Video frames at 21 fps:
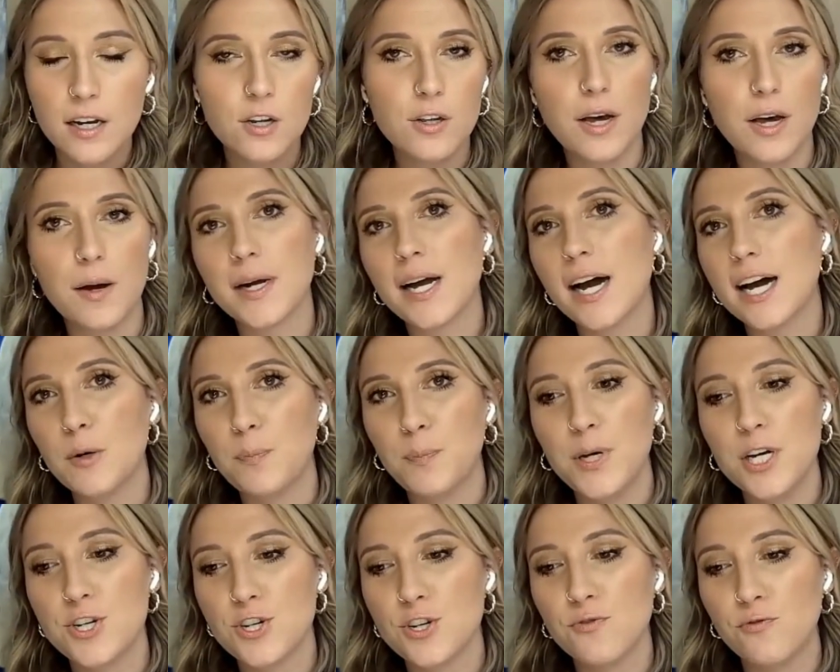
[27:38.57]
that kind
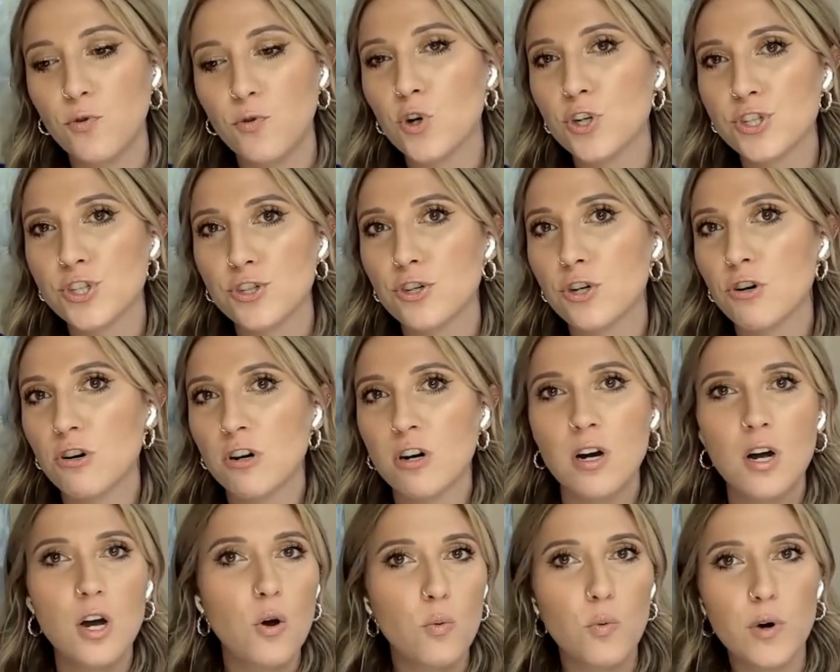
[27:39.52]
of pitch
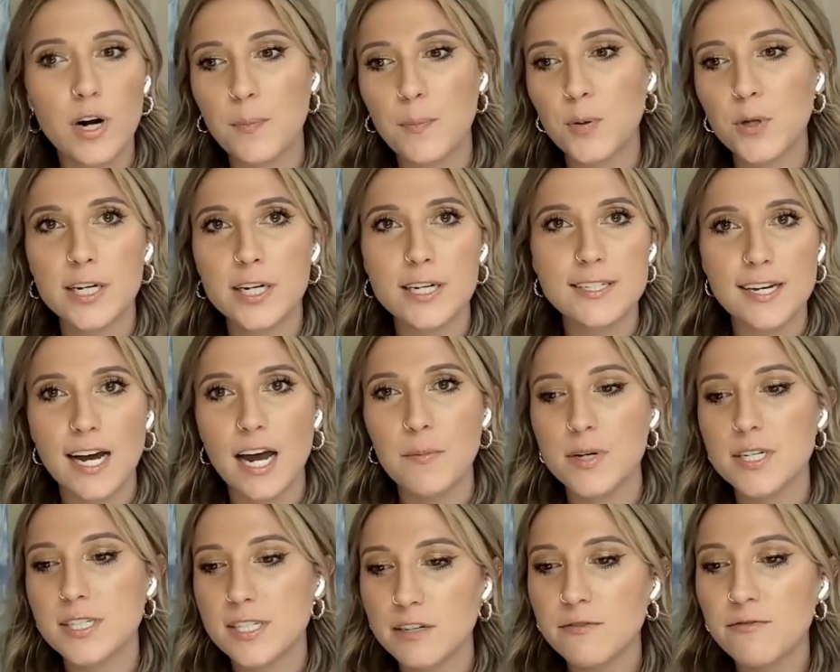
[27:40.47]
enforcer when I played a
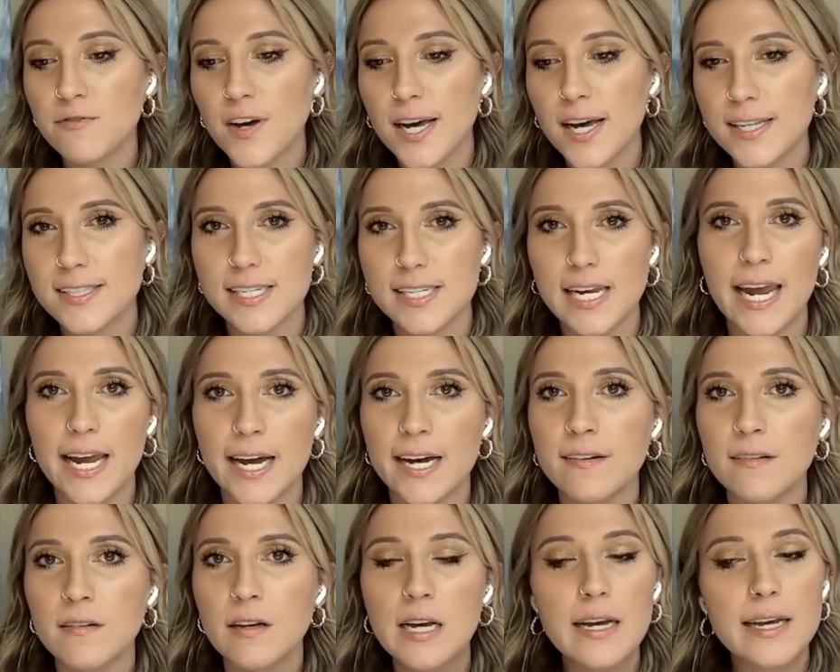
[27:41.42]
diamond defense,
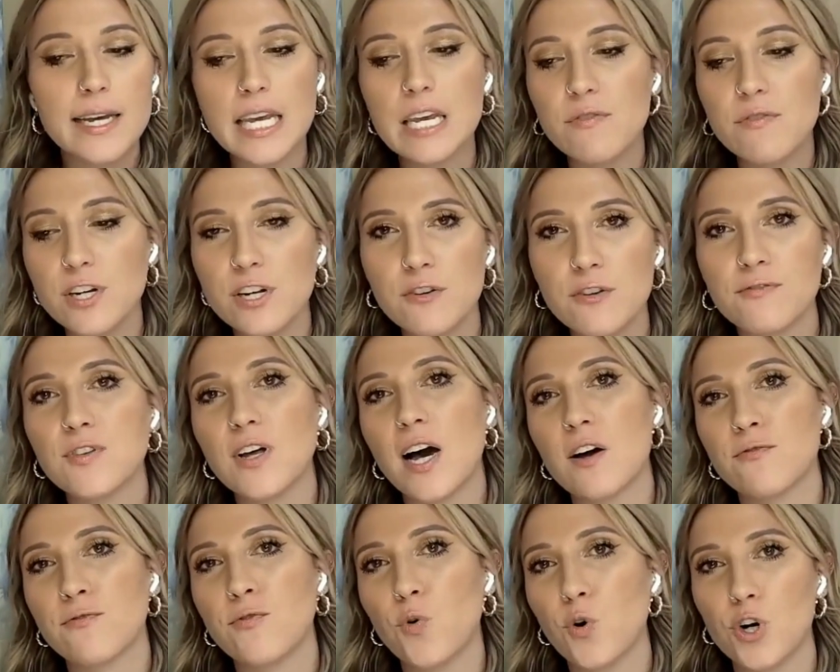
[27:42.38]
and even in a
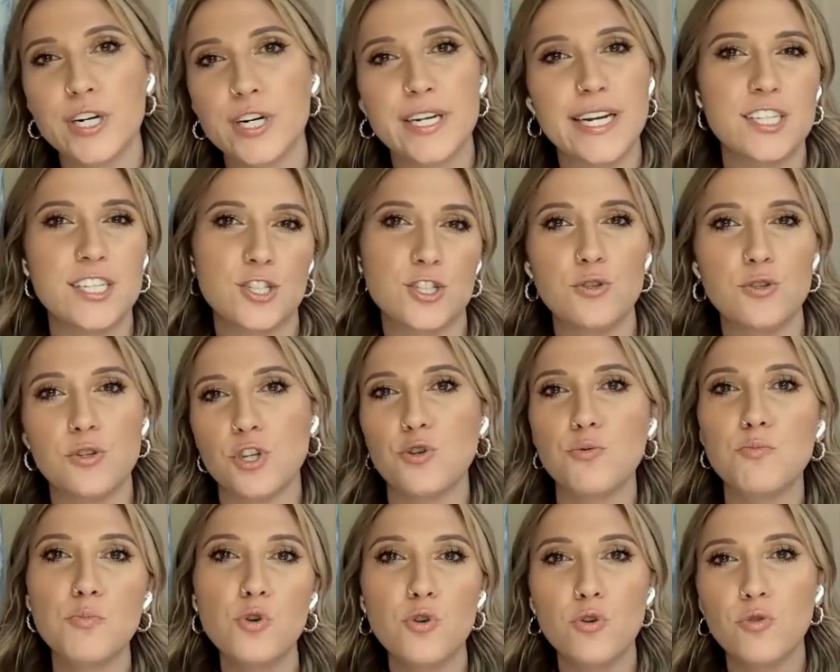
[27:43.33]
flat four, yes,
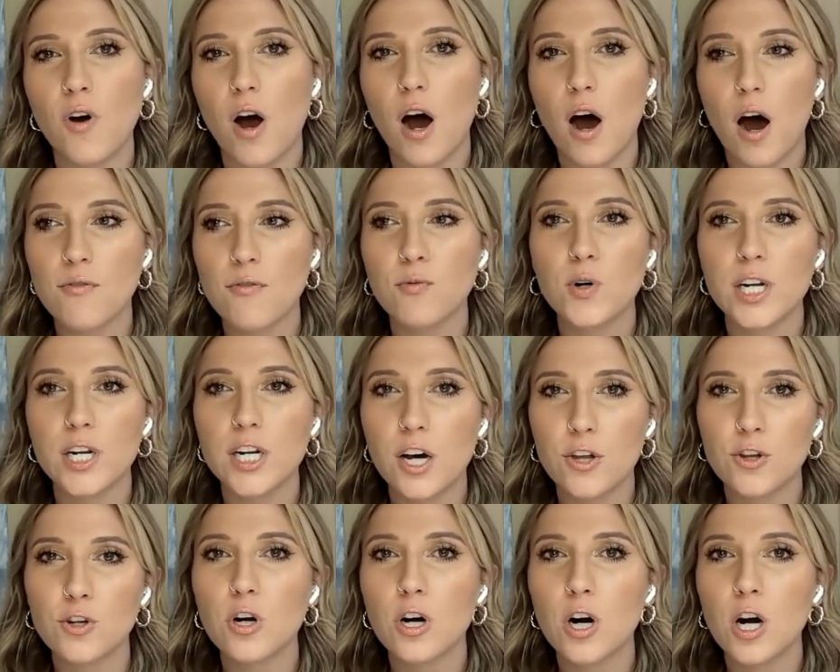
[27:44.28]
you move off one
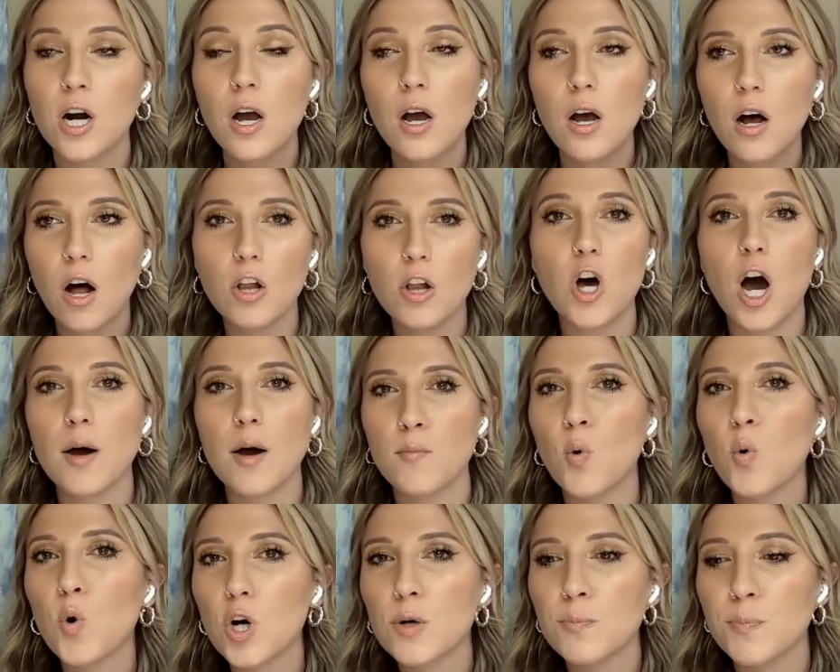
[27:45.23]
another a
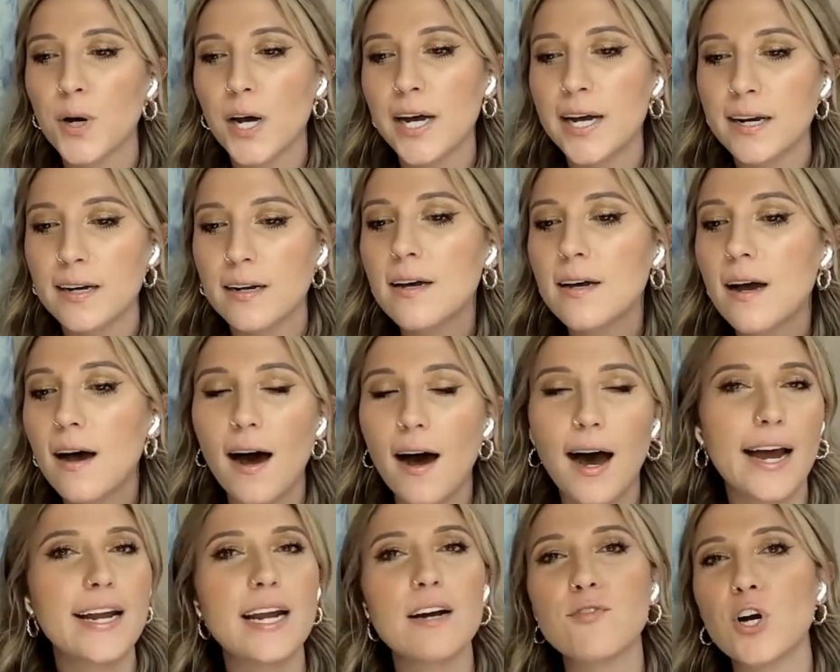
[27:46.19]
lot more, but
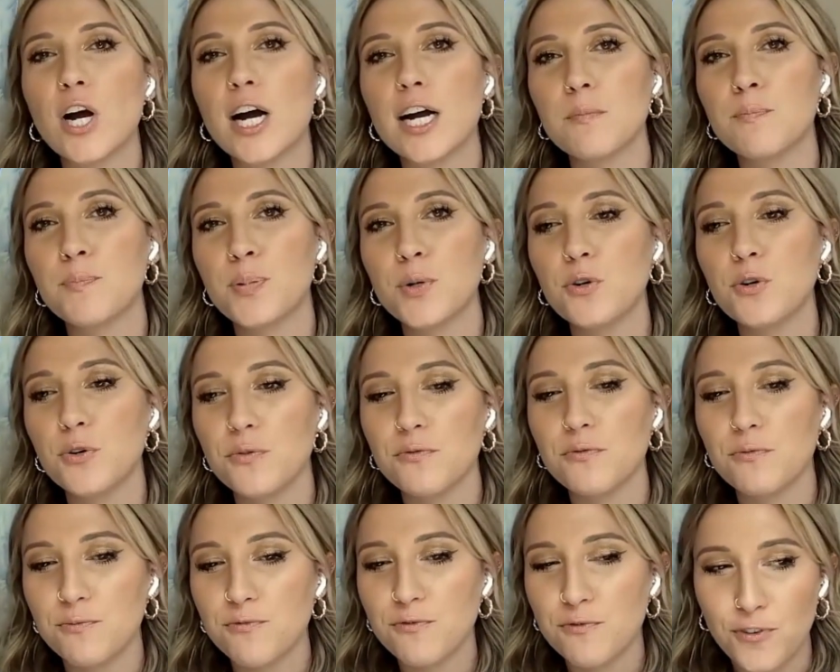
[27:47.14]
I never had a boot
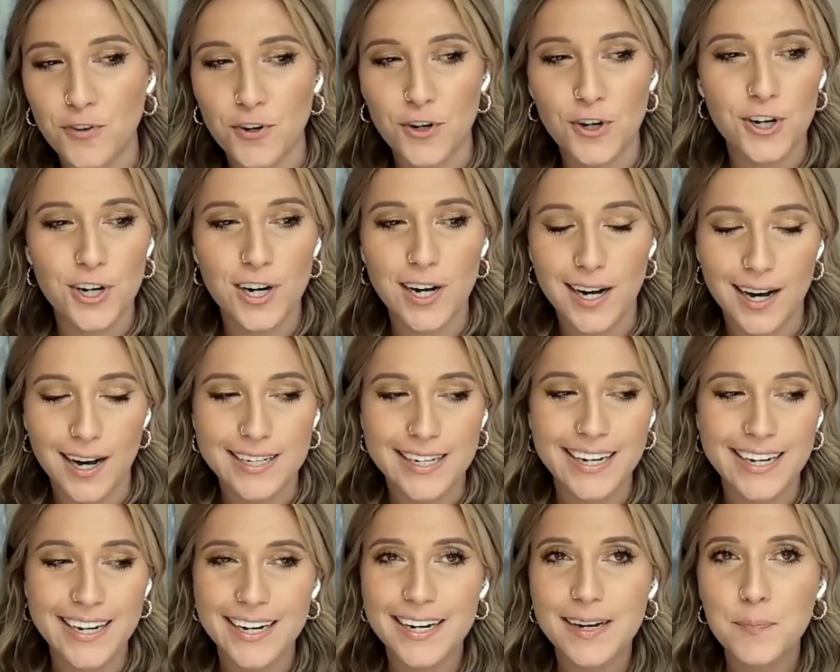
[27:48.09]
for a
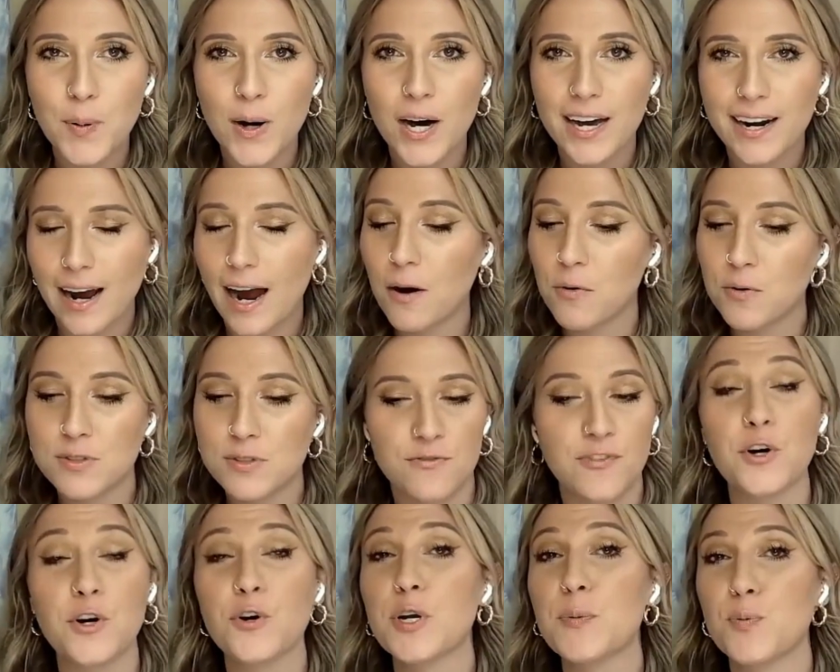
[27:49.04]
kick, but I was
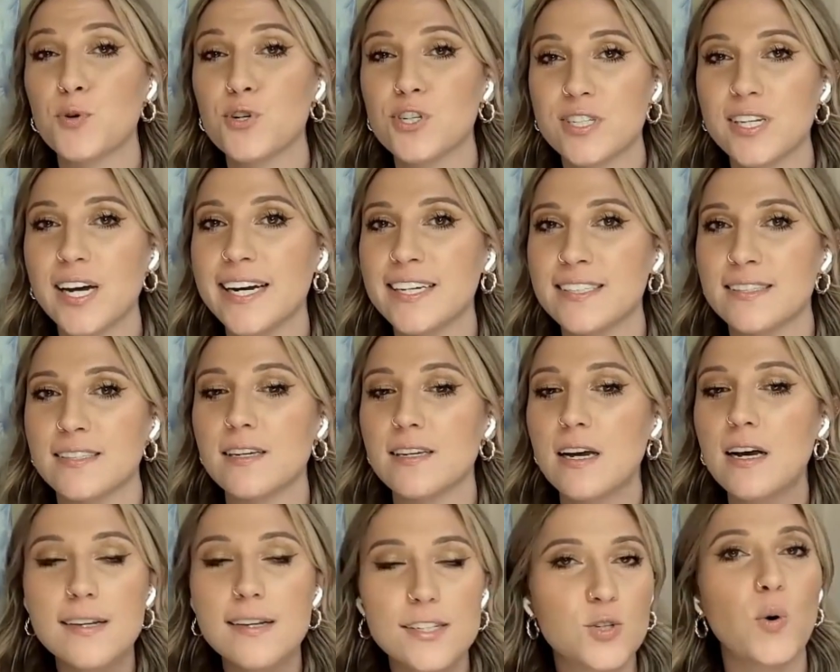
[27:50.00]
very precise.
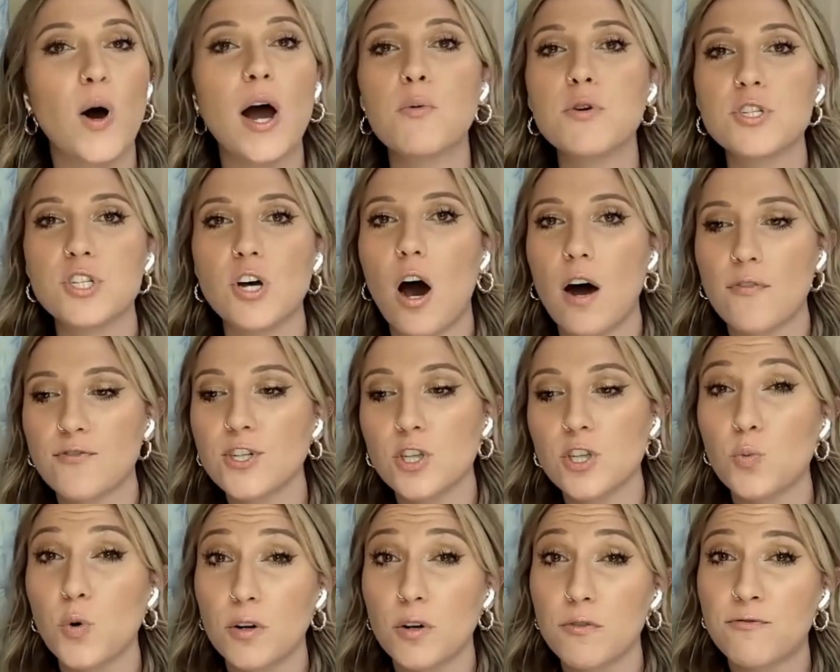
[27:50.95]
So I was
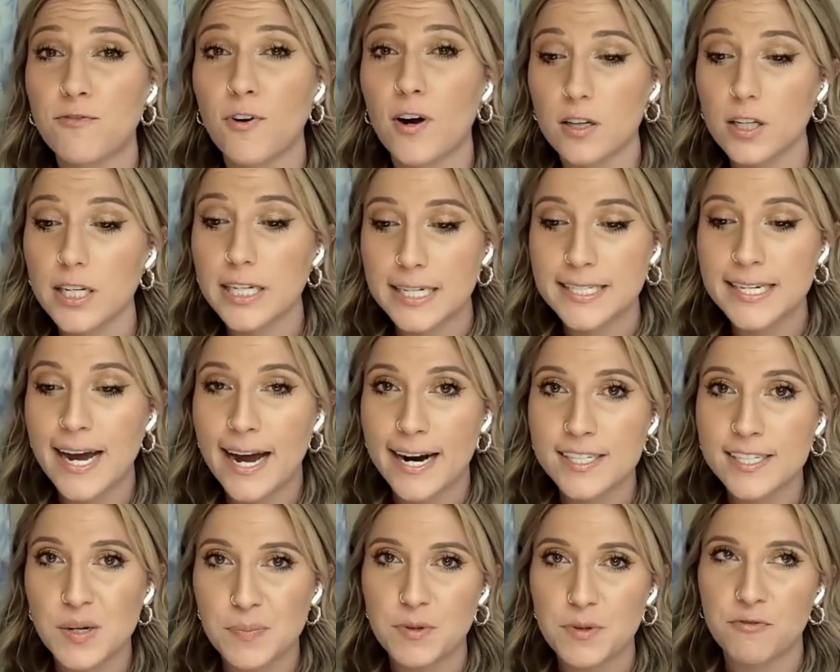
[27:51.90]
often the one funneling
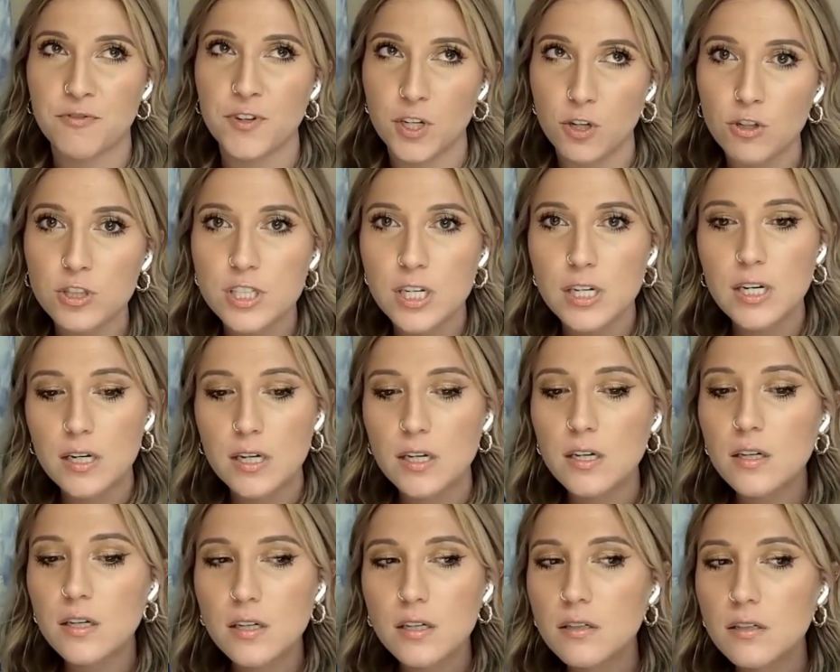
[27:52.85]
attacks up the field.
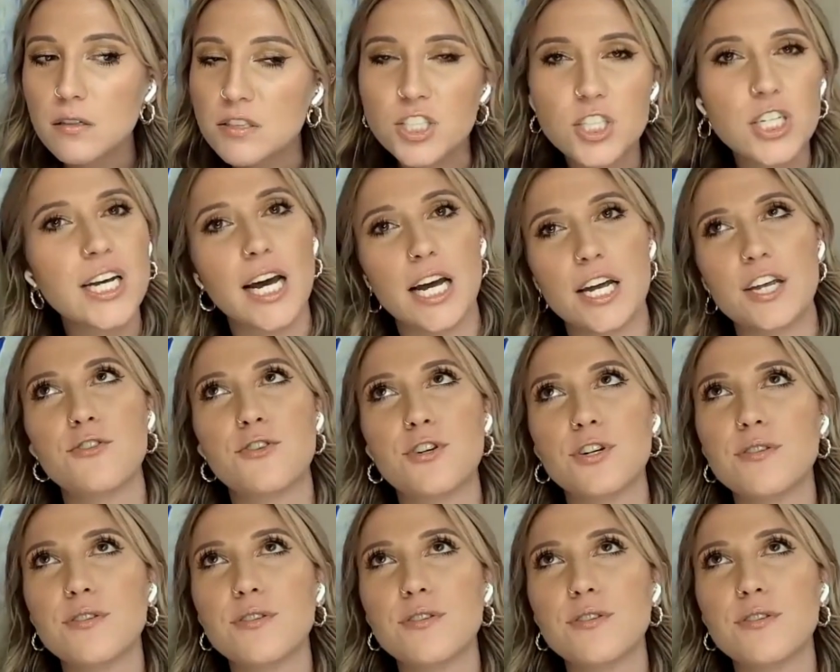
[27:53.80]
So yeah,